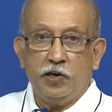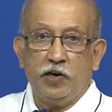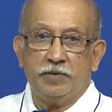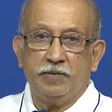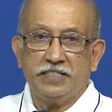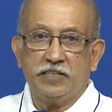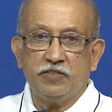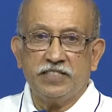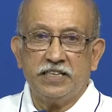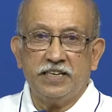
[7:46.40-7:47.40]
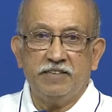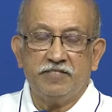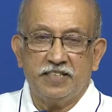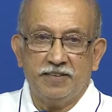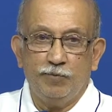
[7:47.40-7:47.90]
horrible sounds it
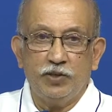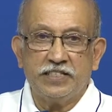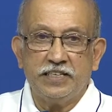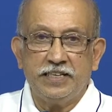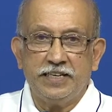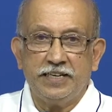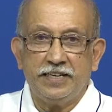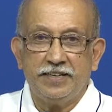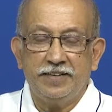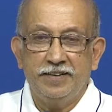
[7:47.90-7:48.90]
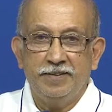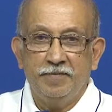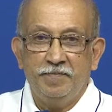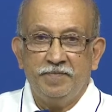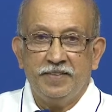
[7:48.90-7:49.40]
gives most irritating
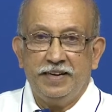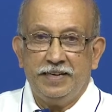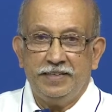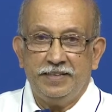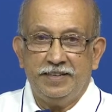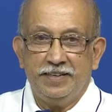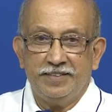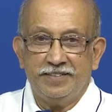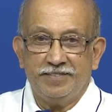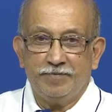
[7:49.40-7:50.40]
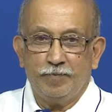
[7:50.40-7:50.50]
and uh,